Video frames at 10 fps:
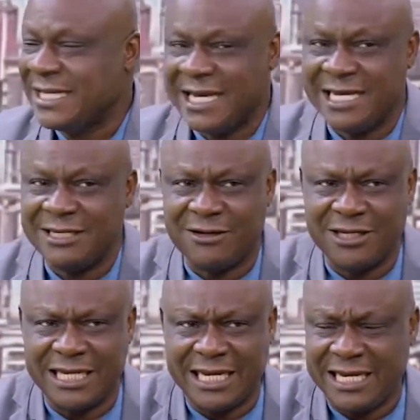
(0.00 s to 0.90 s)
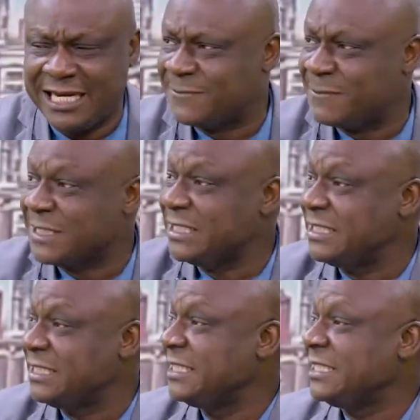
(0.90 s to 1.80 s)
and
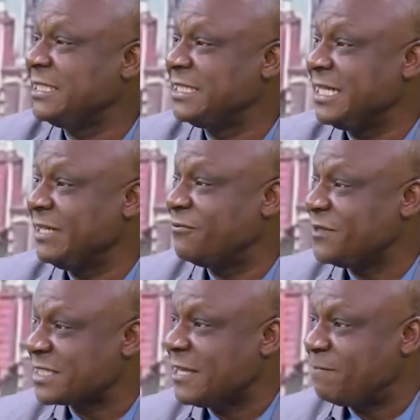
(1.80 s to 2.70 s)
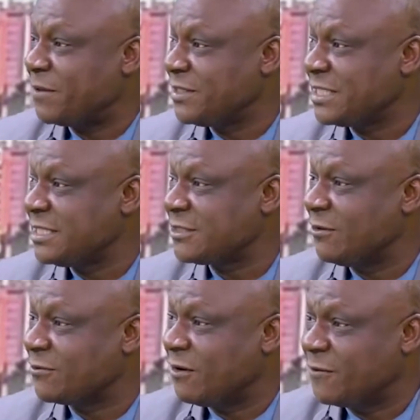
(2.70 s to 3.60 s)
especially the fiscal policies
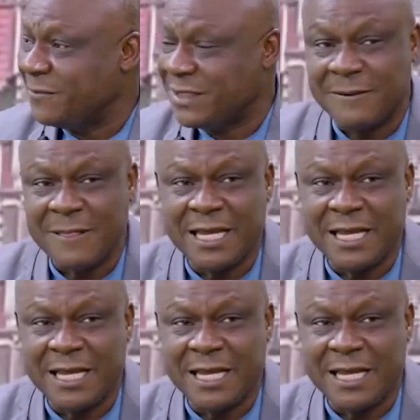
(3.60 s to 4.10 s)
of government.